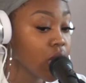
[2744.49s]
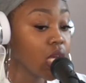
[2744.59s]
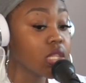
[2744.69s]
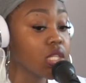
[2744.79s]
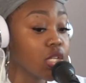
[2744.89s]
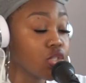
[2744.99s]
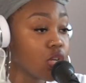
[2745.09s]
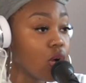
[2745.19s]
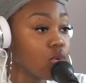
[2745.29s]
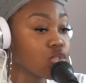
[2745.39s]
They
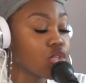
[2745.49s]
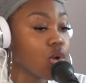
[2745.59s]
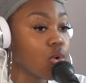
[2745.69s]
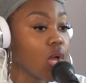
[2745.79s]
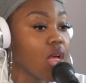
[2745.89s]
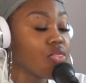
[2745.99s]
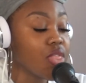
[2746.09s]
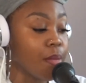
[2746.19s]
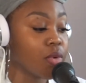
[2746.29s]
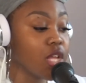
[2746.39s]
don't. So
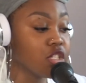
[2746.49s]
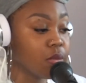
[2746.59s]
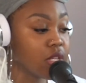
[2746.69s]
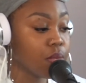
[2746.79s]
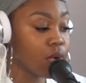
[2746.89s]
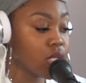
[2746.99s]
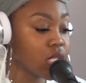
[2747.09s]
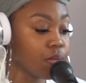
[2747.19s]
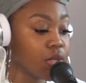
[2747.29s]
I'm glad you brought that point up,